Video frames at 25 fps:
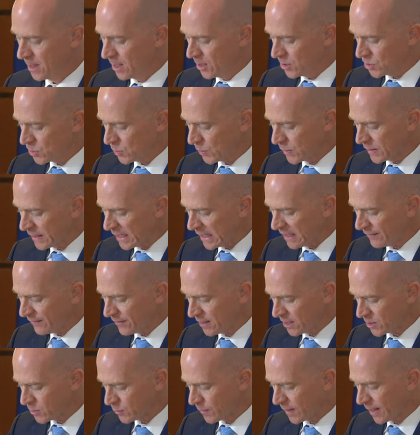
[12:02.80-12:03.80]
So think of
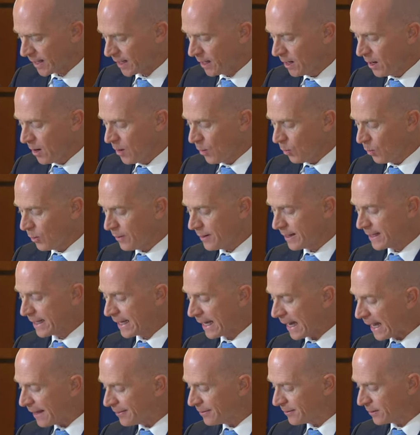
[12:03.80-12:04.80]
it this way. Where a
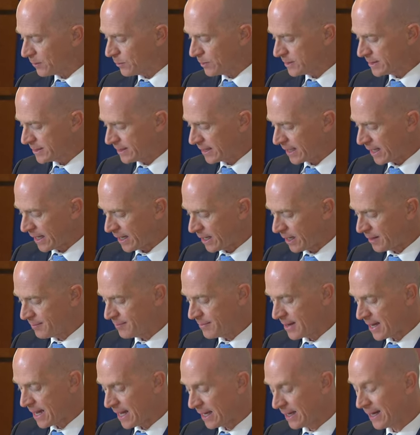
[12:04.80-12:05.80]
Catholic would say a
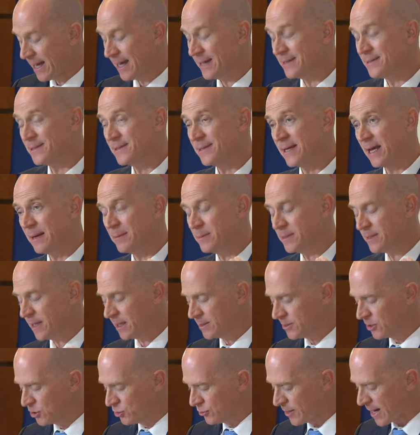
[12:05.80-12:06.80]
man has
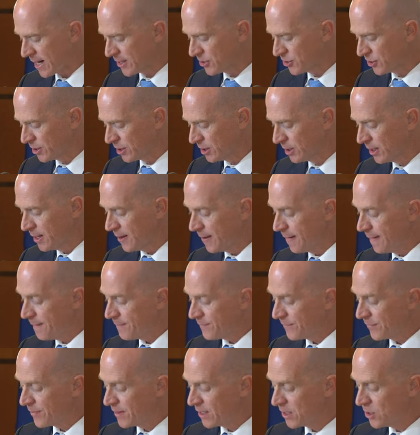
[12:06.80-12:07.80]
same-sex attraction,
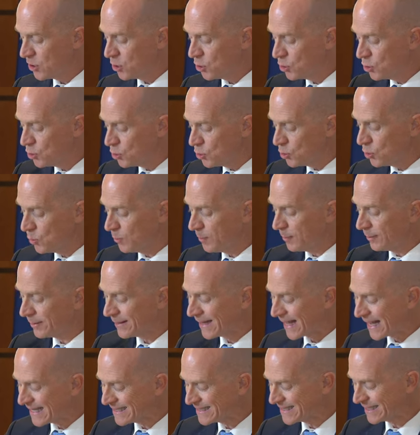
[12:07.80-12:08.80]
the new
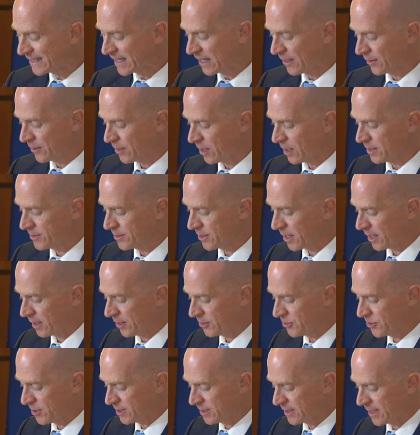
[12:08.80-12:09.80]
plastic
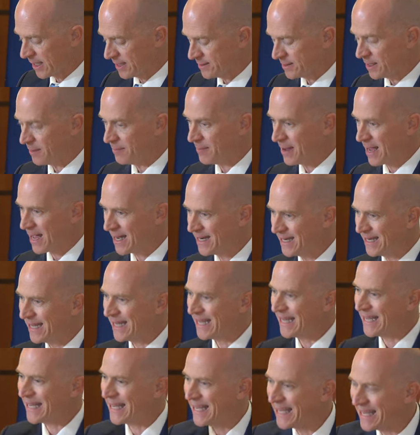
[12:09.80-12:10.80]
ontology says a man
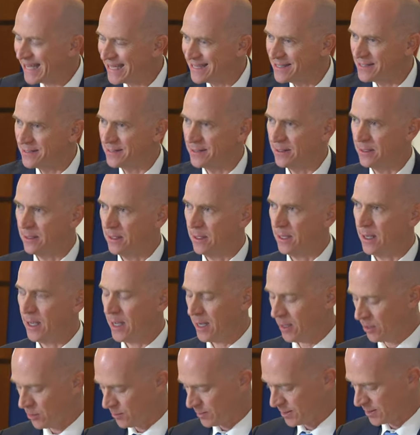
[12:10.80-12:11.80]
is
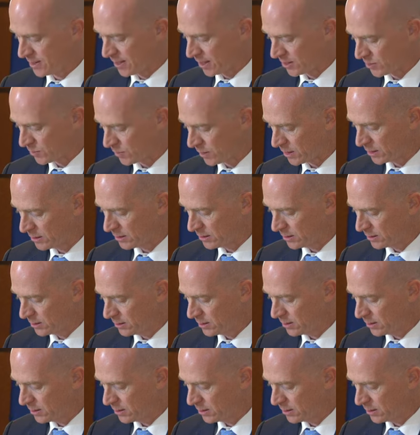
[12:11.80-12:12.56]
a homosexual.